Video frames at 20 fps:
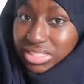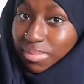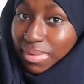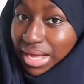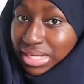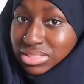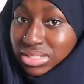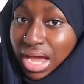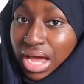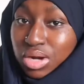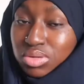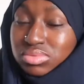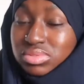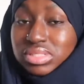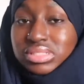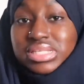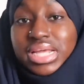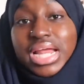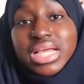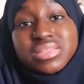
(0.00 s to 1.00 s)
to my channel
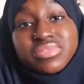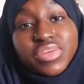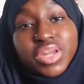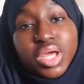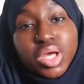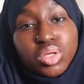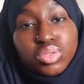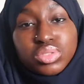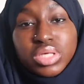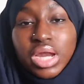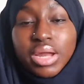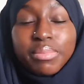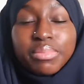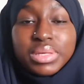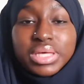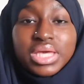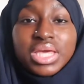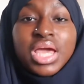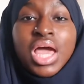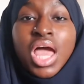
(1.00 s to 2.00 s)
so today's video is gonna
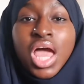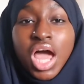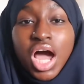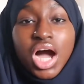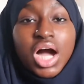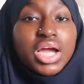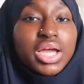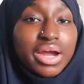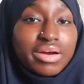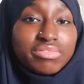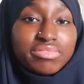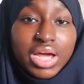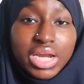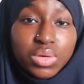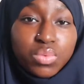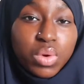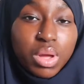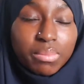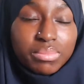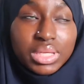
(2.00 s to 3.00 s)
be get ready
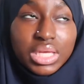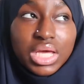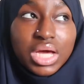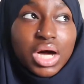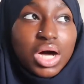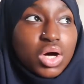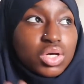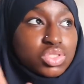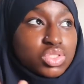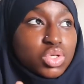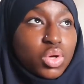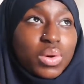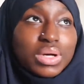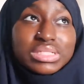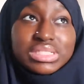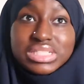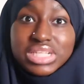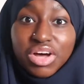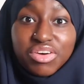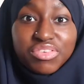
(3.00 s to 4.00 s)
with me also a
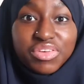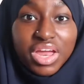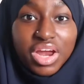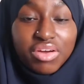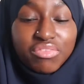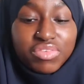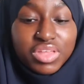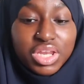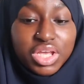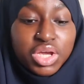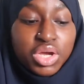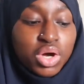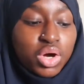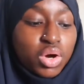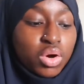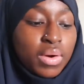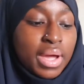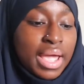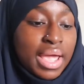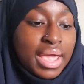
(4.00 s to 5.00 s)
self-care
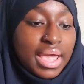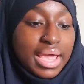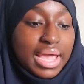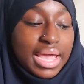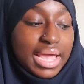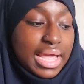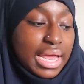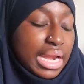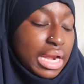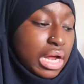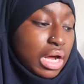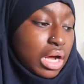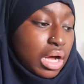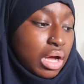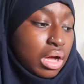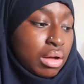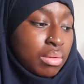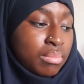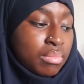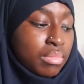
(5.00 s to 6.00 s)
video and
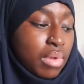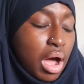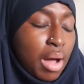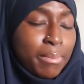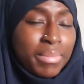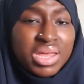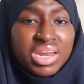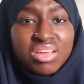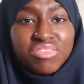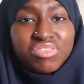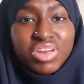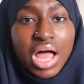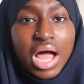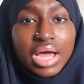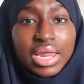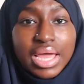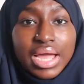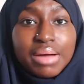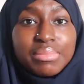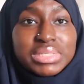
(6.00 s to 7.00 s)
um, a mini
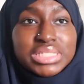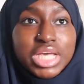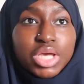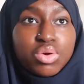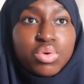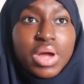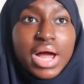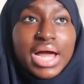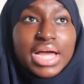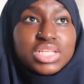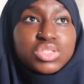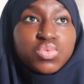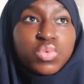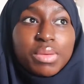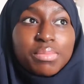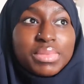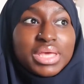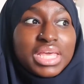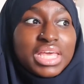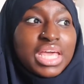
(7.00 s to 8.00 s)
vlog like i'm gonna take you guys
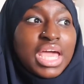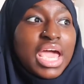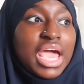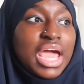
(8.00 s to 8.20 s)
with me